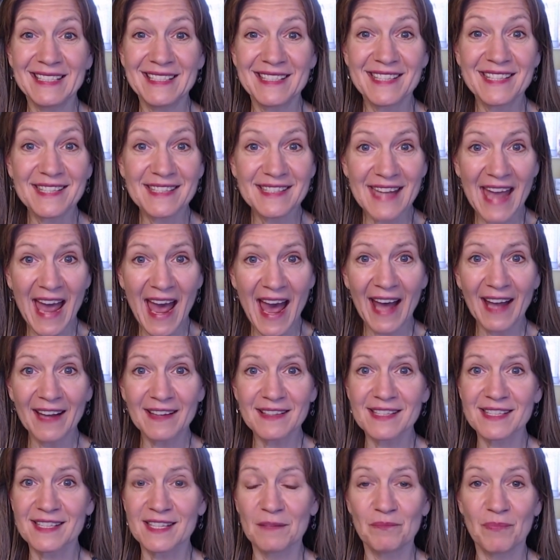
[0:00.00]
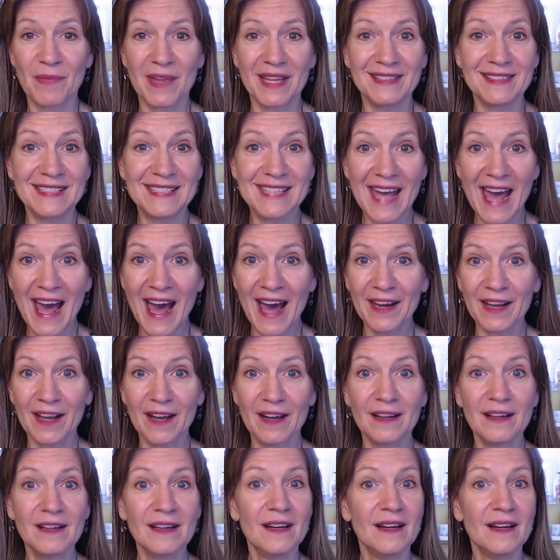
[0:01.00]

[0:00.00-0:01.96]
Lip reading: stats and data